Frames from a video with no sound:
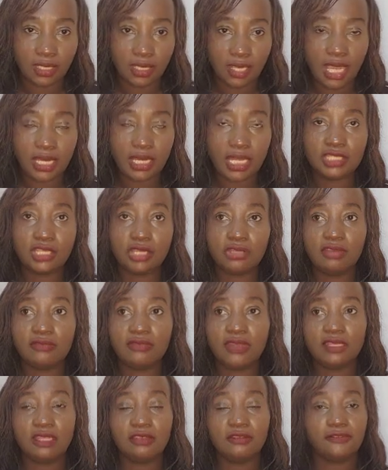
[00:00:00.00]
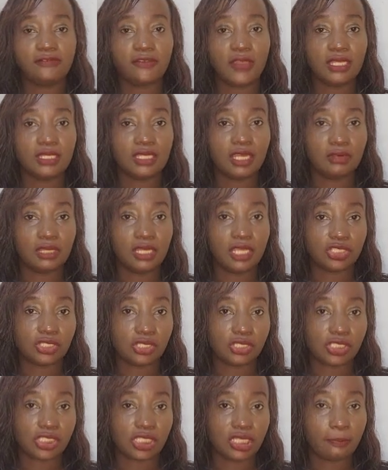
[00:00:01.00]
And at the end of the day, you find the
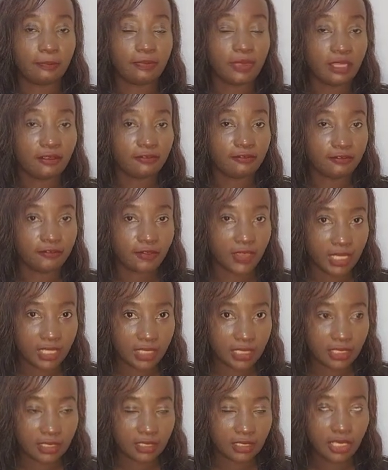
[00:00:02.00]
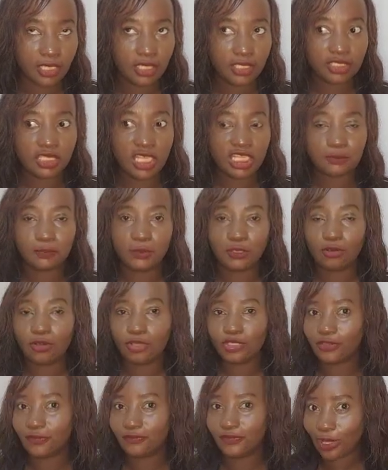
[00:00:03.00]
relationship failing just
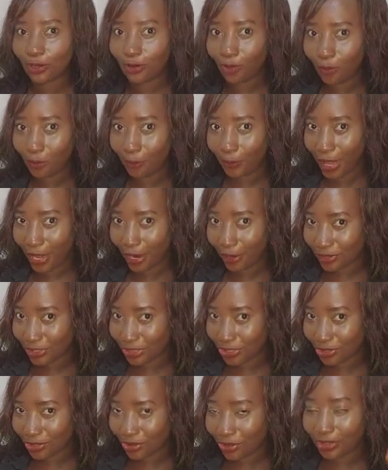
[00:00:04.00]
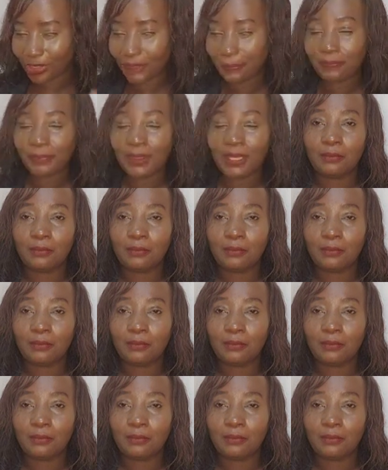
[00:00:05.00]
because of the comparison